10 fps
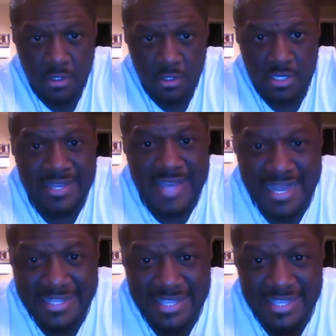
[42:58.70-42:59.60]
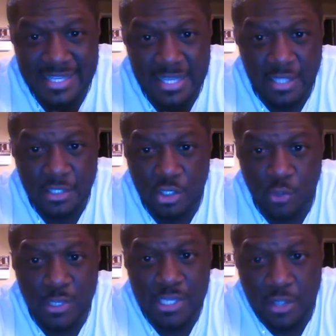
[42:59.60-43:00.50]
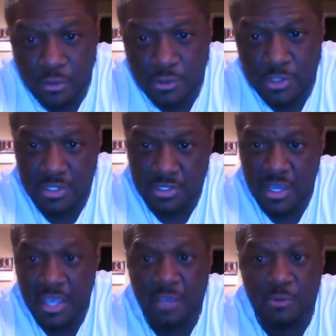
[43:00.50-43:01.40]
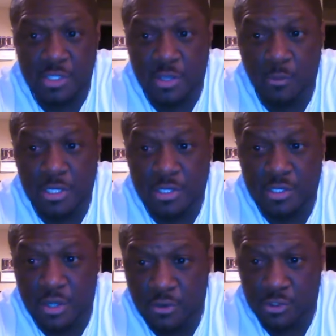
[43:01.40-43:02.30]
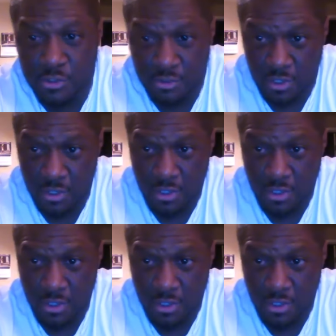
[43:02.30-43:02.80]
concocting and undoing curses if someone is cursed.